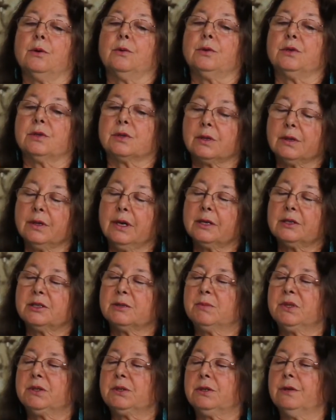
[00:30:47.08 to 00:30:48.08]
select
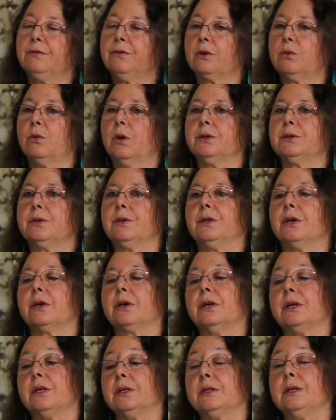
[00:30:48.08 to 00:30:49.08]
specific ones that
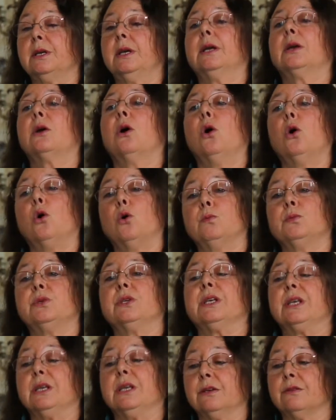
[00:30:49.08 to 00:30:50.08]
they're going to take home
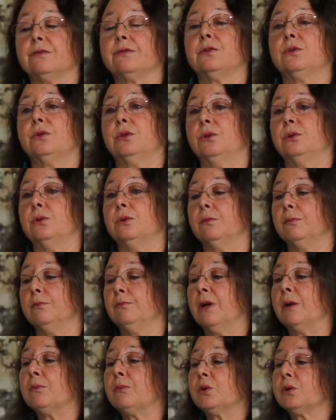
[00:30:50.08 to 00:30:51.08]
to give to
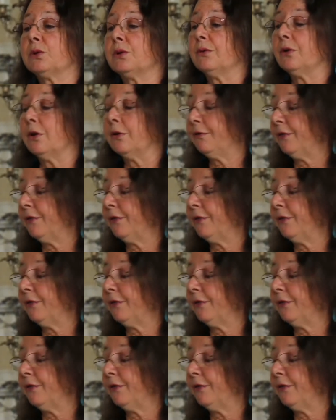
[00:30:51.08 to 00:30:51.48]
members of their